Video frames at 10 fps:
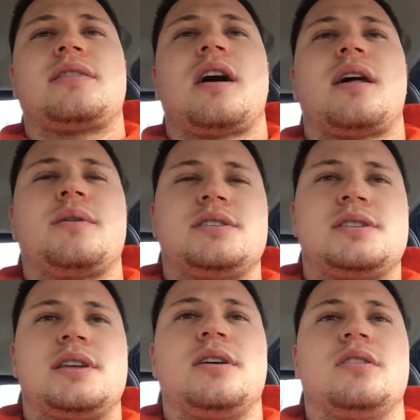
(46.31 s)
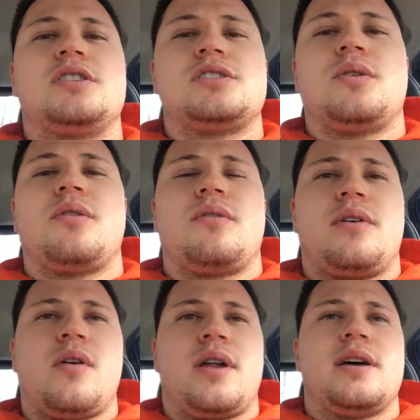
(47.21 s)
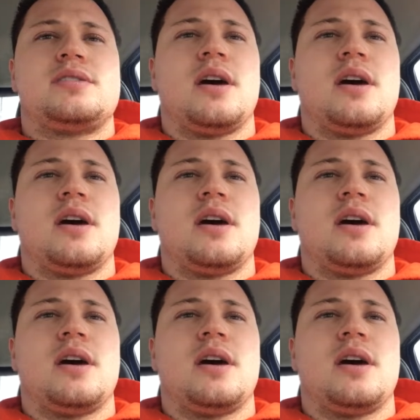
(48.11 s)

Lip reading: thought I would still just do a review on it.